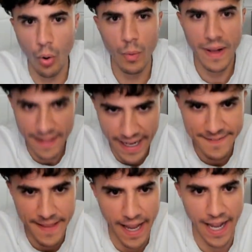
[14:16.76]
We
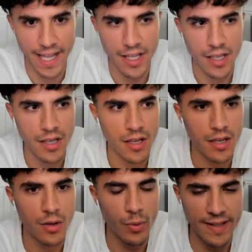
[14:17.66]
like that.
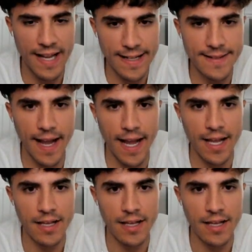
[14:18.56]
We like that.